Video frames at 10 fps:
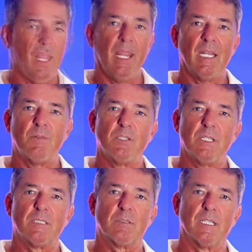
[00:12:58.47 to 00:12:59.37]
And if you
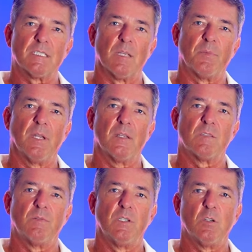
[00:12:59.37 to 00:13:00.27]
did get something out of
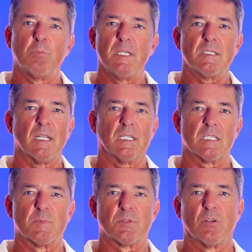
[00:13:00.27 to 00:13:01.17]
this video, please like and
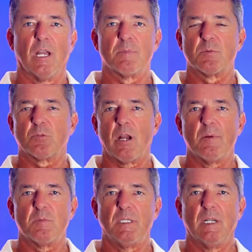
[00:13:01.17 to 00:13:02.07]
subscribe.
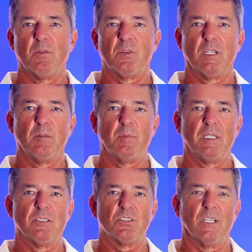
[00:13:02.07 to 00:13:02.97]
Subscribers mean everything to me
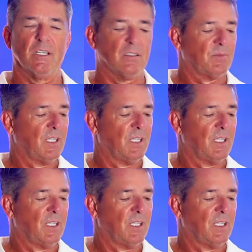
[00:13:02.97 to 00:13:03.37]
in this channel,